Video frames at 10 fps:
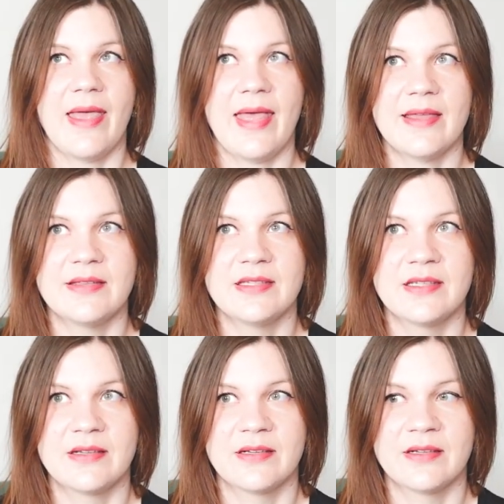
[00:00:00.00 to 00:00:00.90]
And
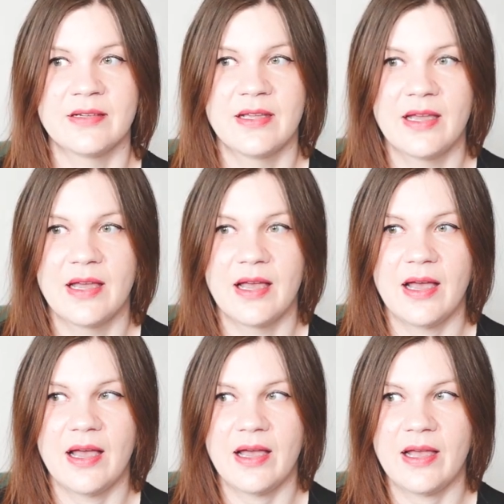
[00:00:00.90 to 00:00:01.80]
uh,
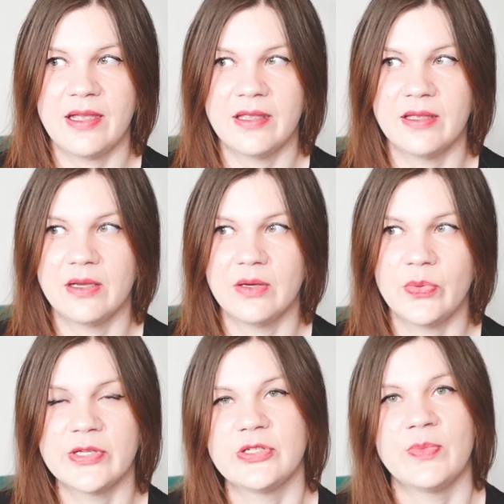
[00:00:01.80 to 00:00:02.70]
I
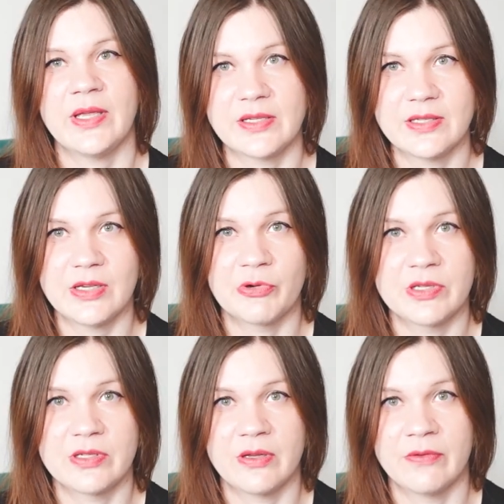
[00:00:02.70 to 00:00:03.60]
want to make a
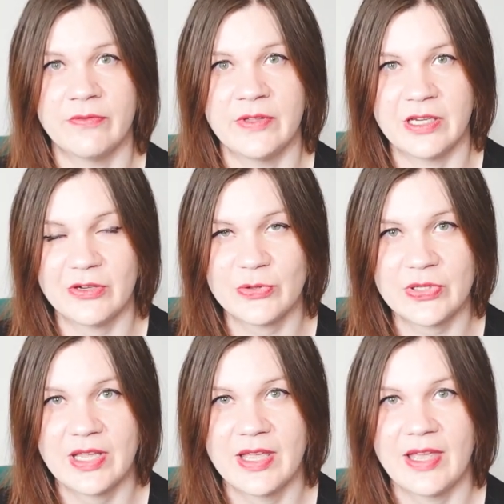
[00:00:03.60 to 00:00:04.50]
series of
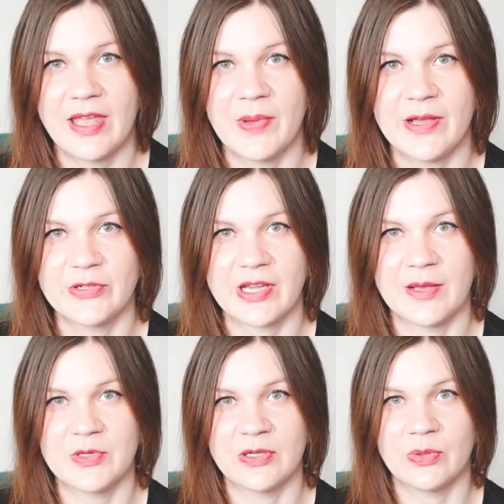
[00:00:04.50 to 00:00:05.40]
videos about
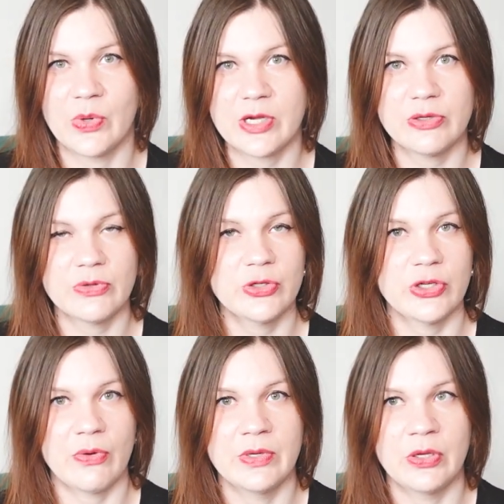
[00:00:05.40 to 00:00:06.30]
capsule wardrobe
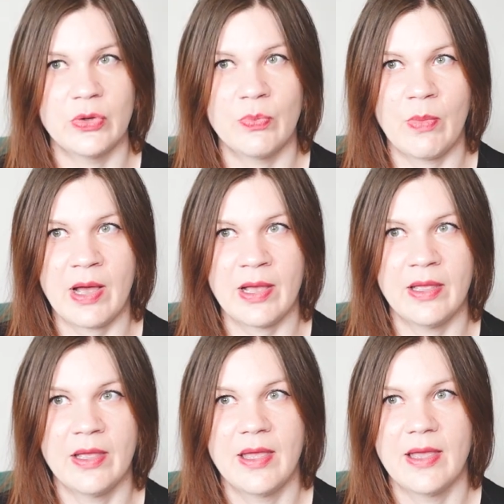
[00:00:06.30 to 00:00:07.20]
showing you
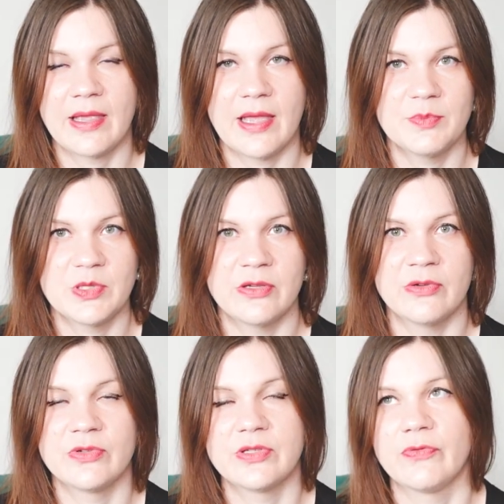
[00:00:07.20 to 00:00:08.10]
my
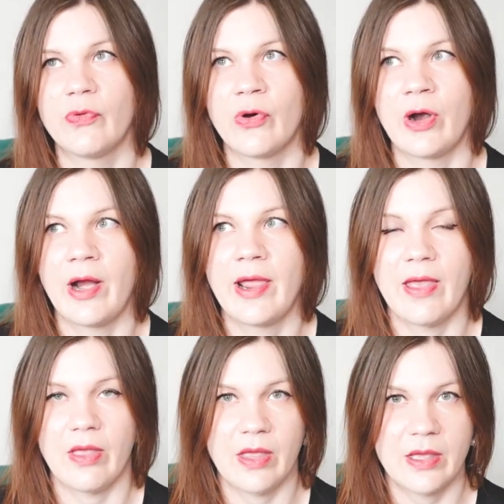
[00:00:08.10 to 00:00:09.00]
capsules for
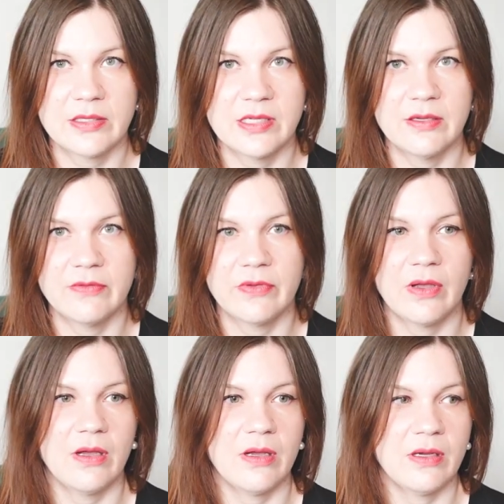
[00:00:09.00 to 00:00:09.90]
active
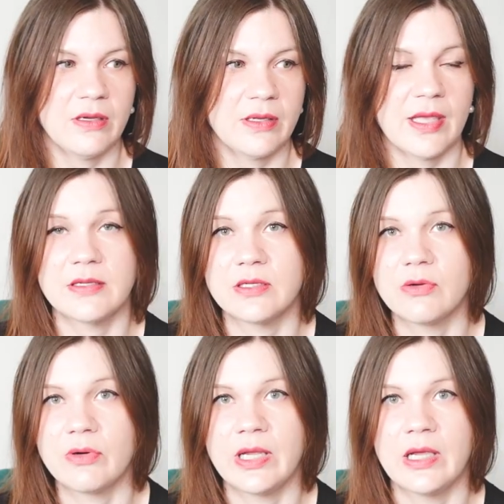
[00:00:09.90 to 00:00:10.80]
uh,
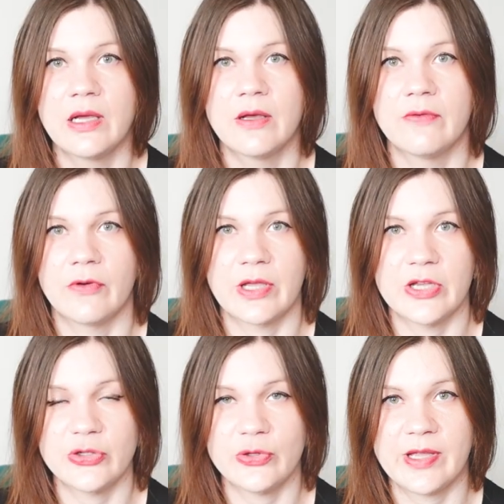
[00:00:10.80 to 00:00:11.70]
category, for
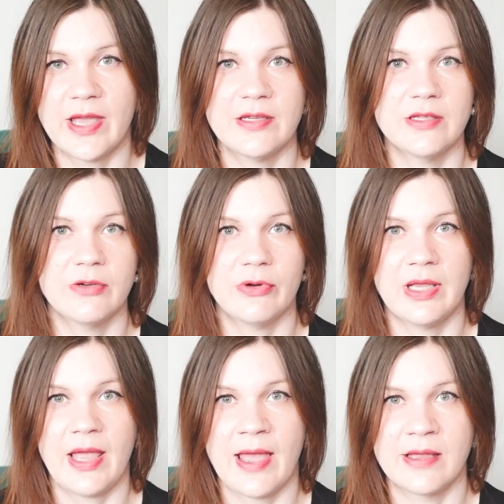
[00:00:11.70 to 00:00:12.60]
casual
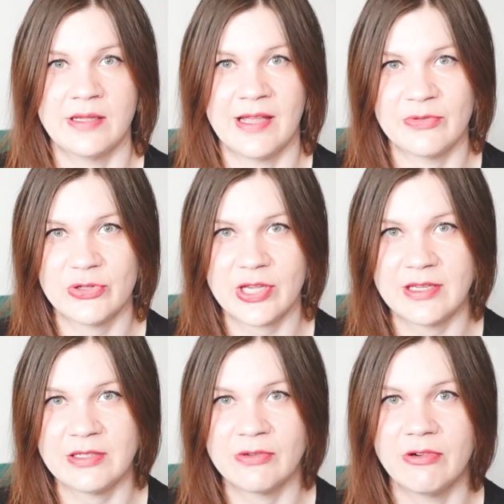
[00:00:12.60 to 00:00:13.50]
category and lounge
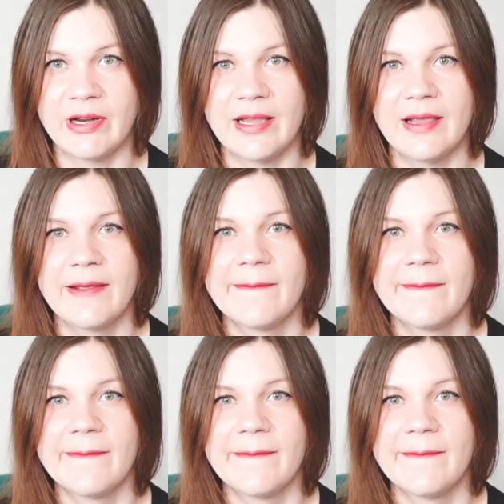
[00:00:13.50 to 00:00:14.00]
category.